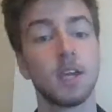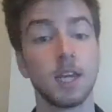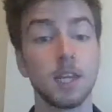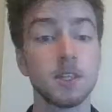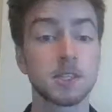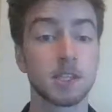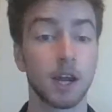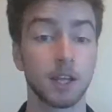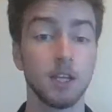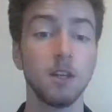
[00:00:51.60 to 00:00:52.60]
In this
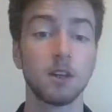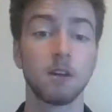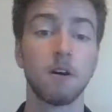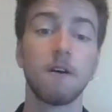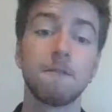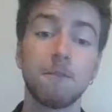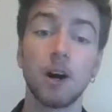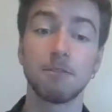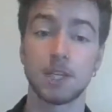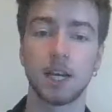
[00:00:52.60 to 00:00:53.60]
study,
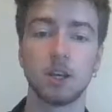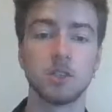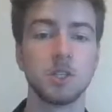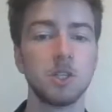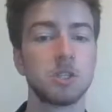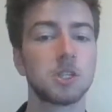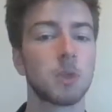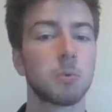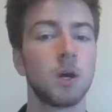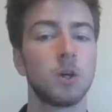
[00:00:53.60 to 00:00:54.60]
5 towns in New
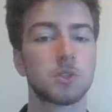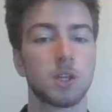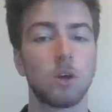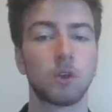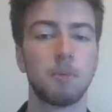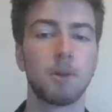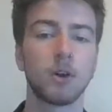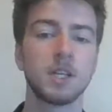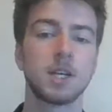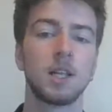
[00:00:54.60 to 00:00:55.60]
South Wales along the
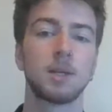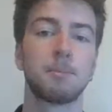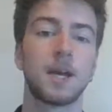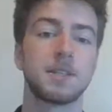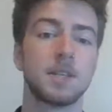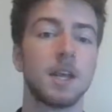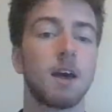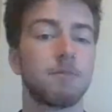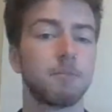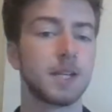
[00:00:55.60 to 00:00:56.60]
Murray-Darling Basin
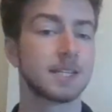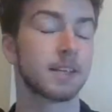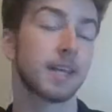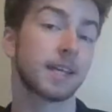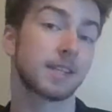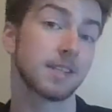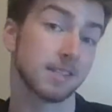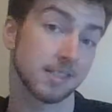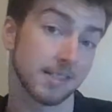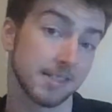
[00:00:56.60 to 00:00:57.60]
have been selected
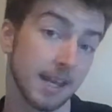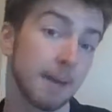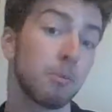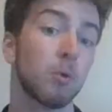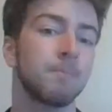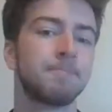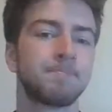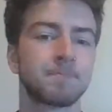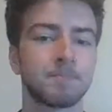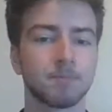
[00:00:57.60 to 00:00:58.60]
as the sample.
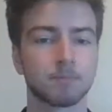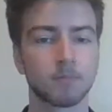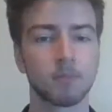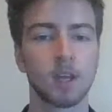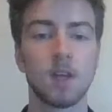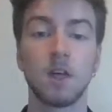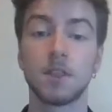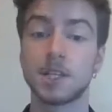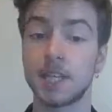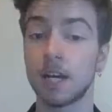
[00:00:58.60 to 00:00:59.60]

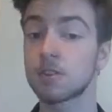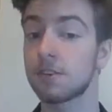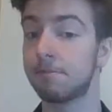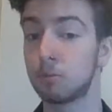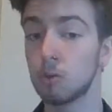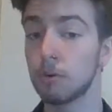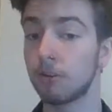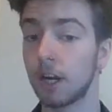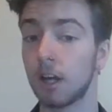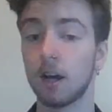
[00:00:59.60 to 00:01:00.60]
The towns of
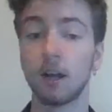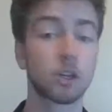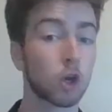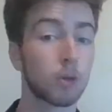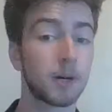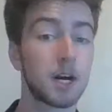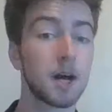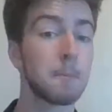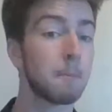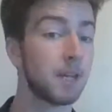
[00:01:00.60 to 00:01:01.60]
Brewarrina,
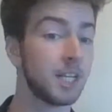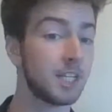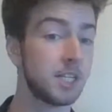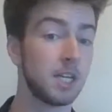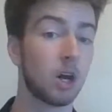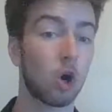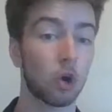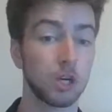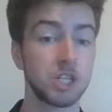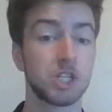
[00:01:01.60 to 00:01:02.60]
Cobar, Menindee,
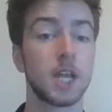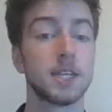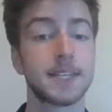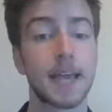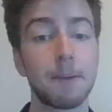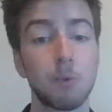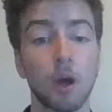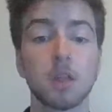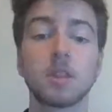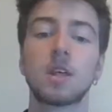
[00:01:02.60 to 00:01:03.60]
Orange and
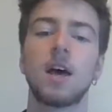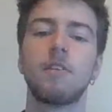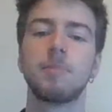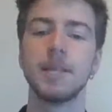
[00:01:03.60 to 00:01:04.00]
Tamworth have been